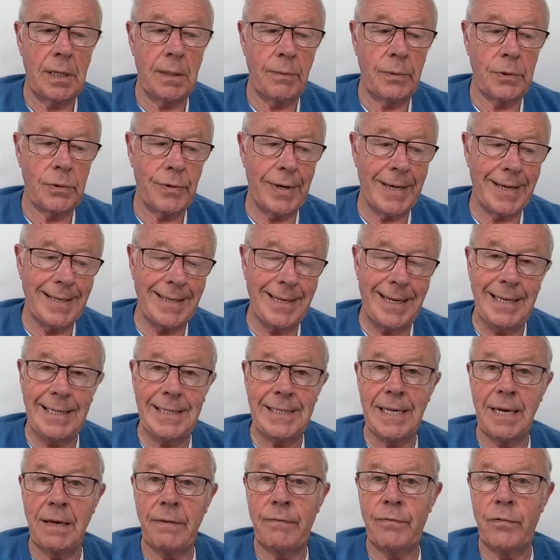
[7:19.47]
It was reckoned that he'd
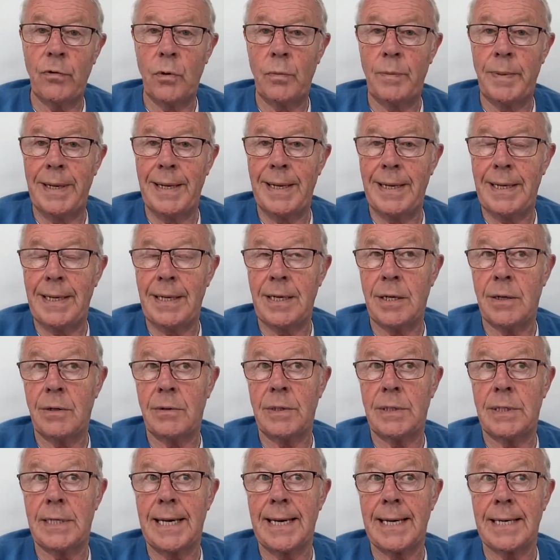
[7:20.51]
save 4 billion a year
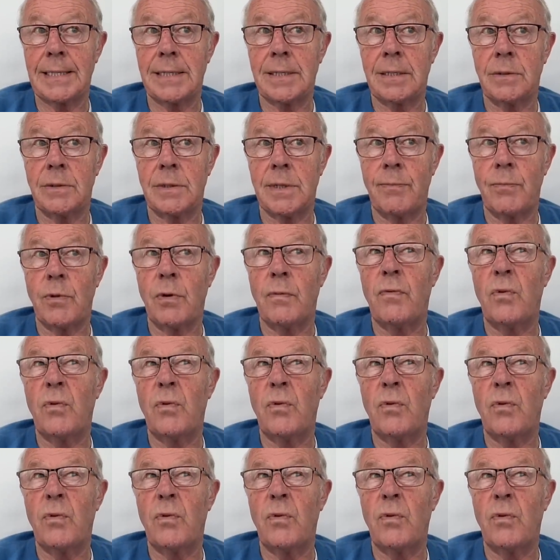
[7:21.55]
in tax or something,